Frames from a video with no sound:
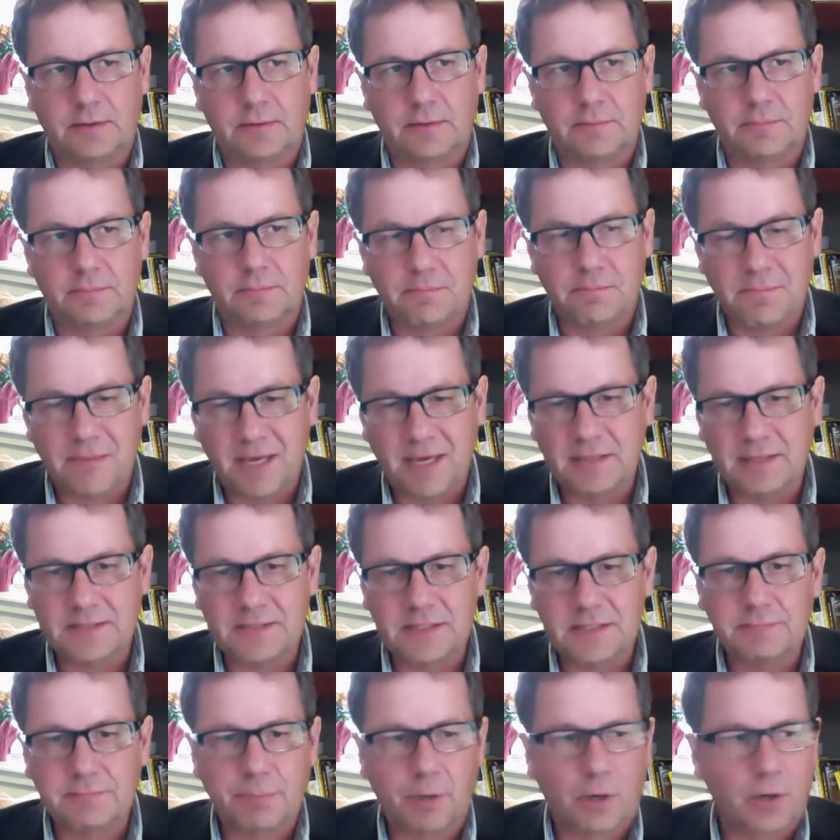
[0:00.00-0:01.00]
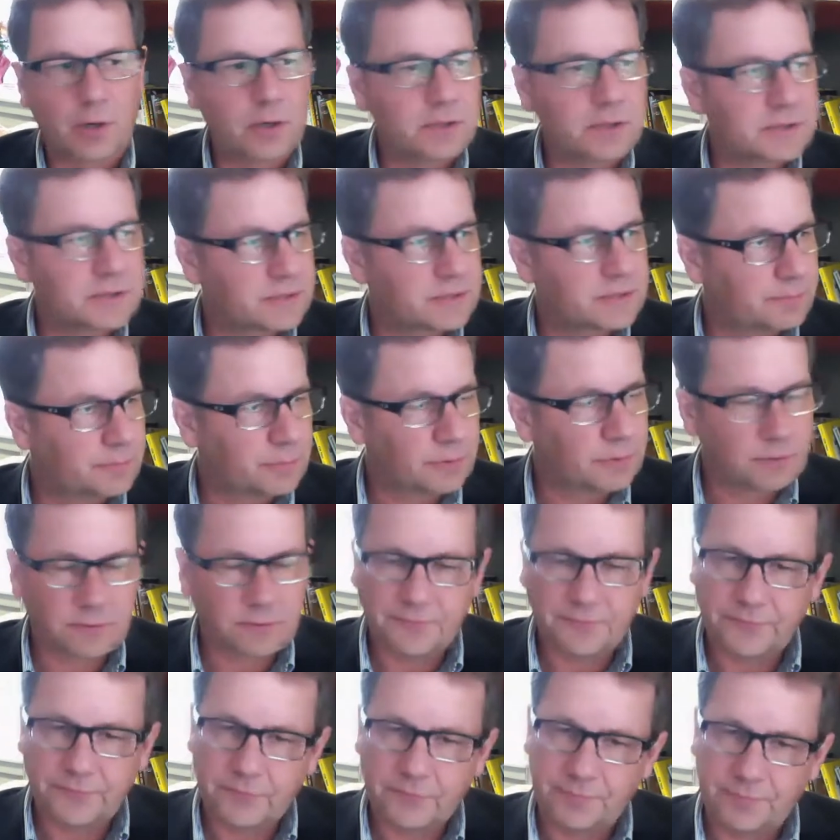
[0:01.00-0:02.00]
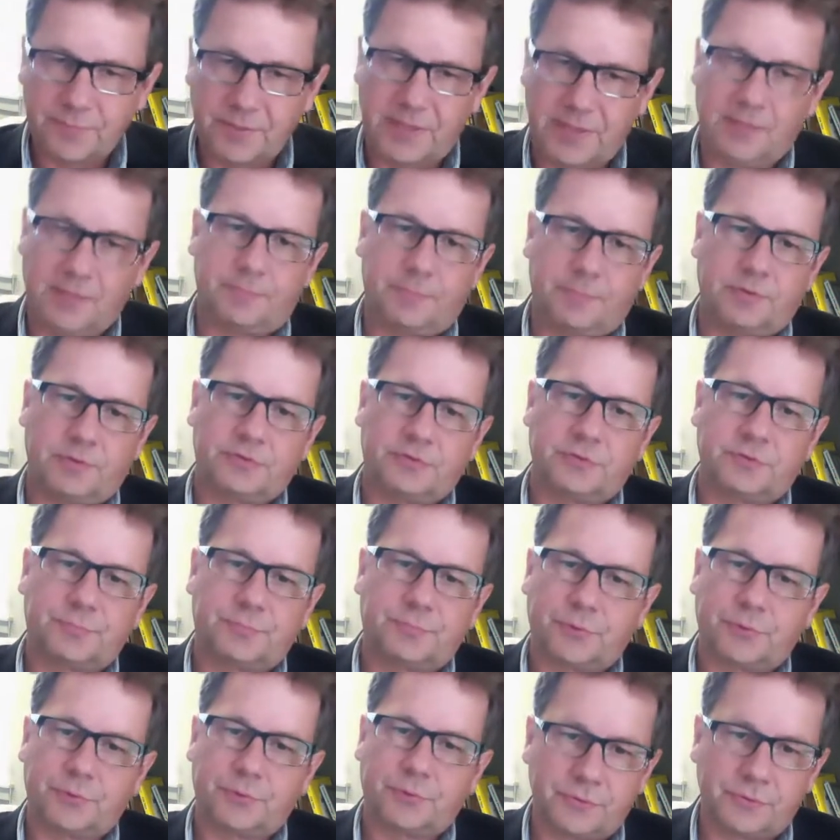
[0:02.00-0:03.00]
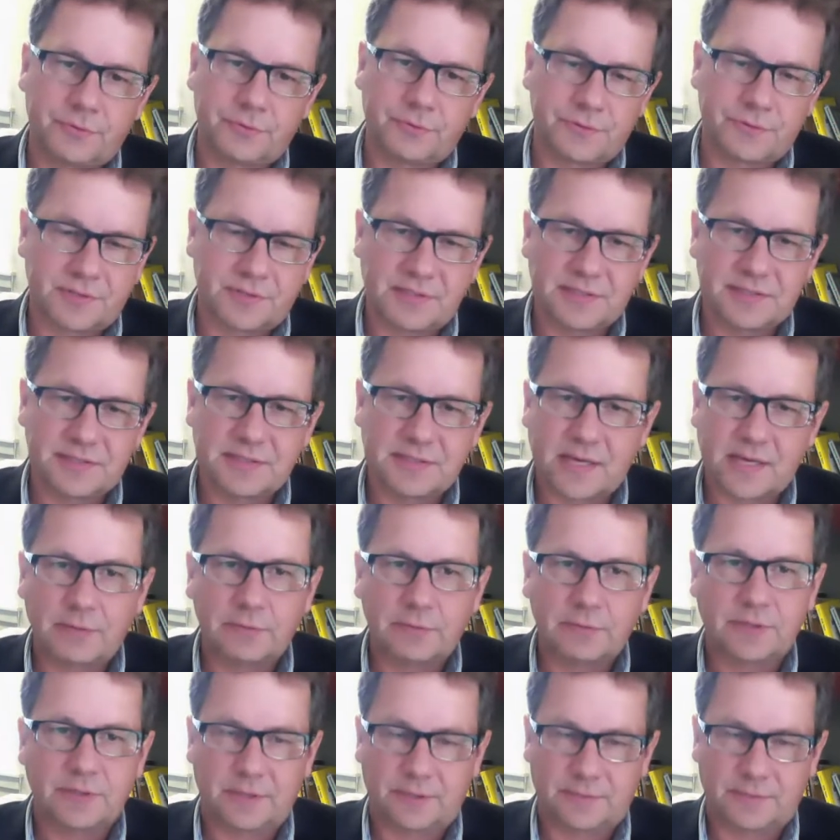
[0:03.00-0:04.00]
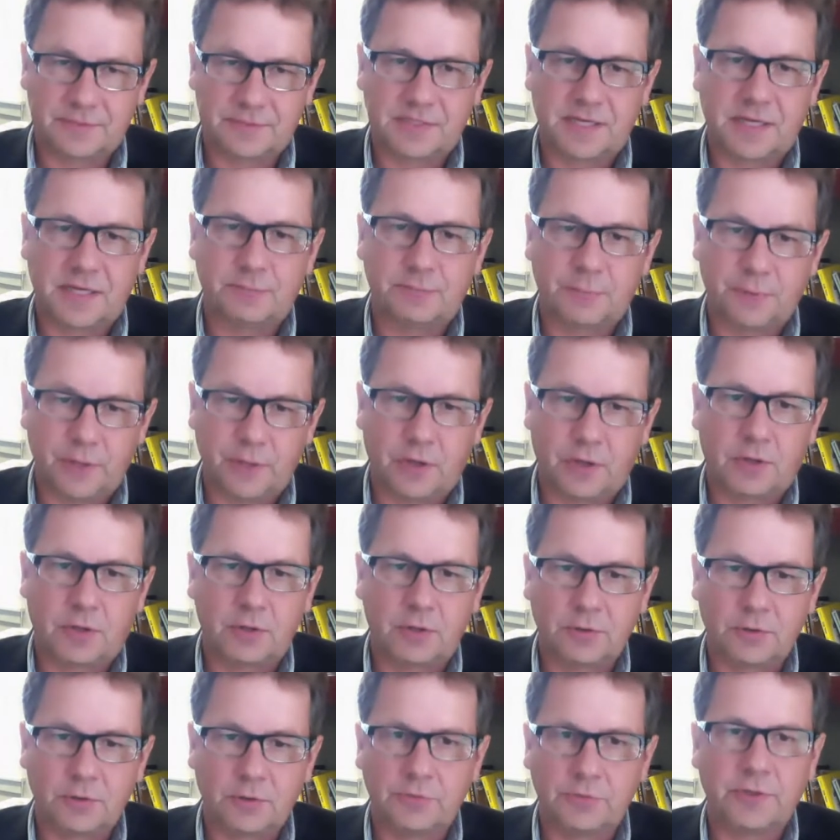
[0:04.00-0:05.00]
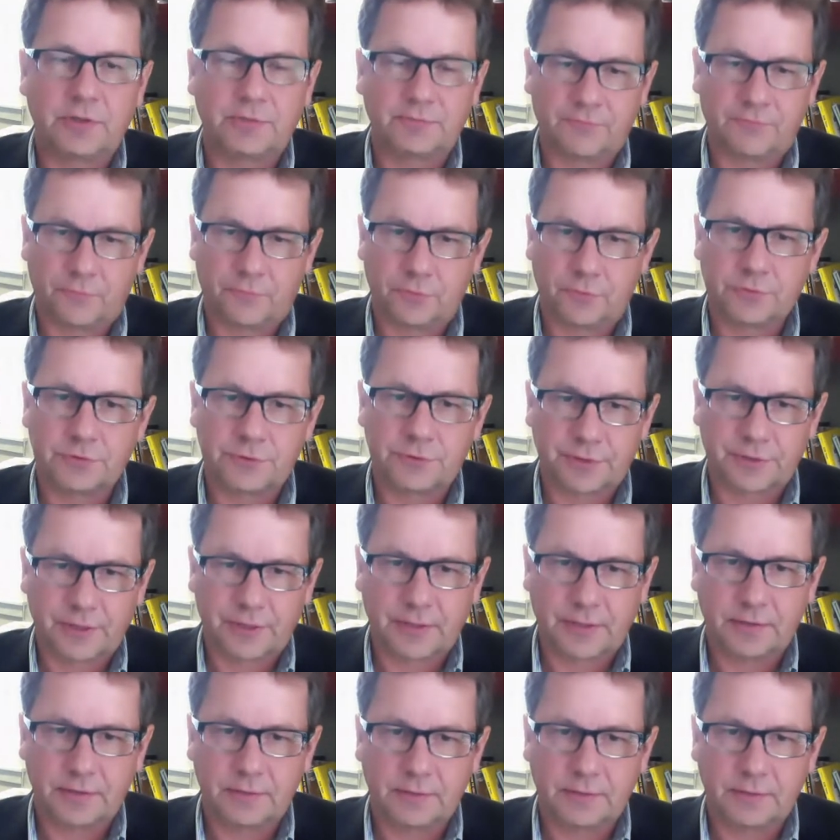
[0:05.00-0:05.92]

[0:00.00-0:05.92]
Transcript: makes it possible for people to produce these outcomes that we are looking for today.